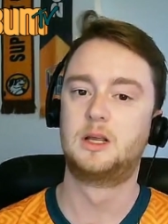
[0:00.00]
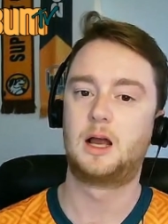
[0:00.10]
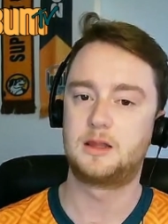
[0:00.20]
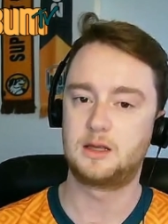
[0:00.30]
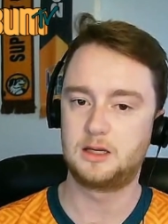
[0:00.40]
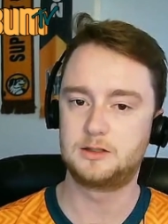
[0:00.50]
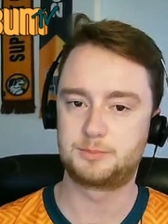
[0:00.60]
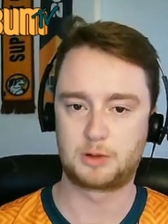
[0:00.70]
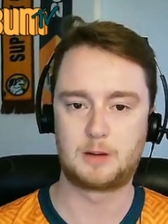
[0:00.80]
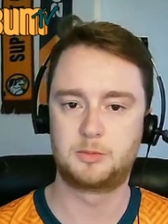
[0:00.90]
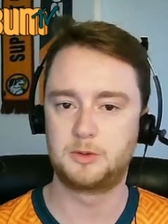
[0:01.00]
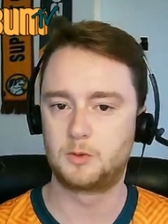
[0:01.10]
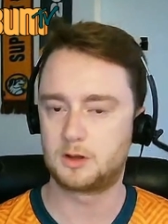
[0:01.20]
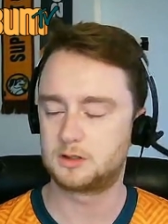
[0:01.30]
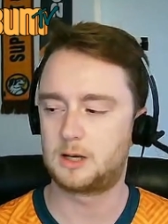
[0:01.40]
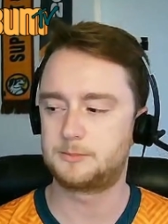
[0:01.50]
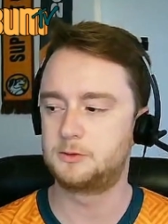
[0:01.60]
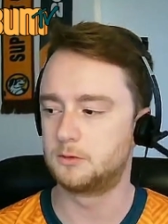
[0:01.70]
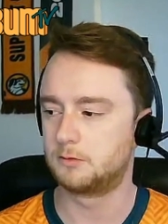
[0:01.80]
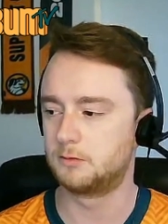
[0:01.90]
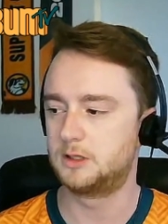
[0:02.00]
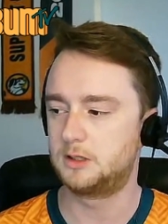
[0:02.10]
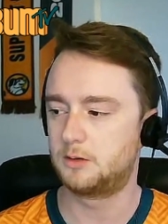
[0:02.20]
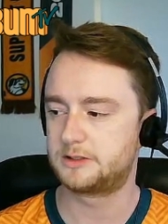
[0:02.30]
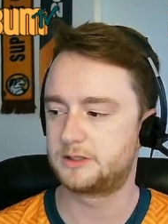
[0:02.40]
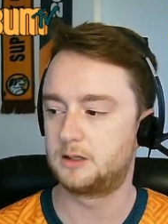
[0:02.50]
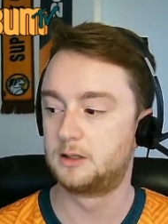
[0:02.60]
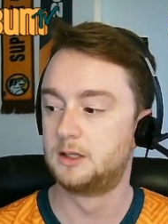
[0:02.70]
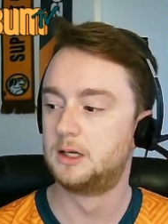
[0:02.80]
I think he's probably one of the top two or three in the USL.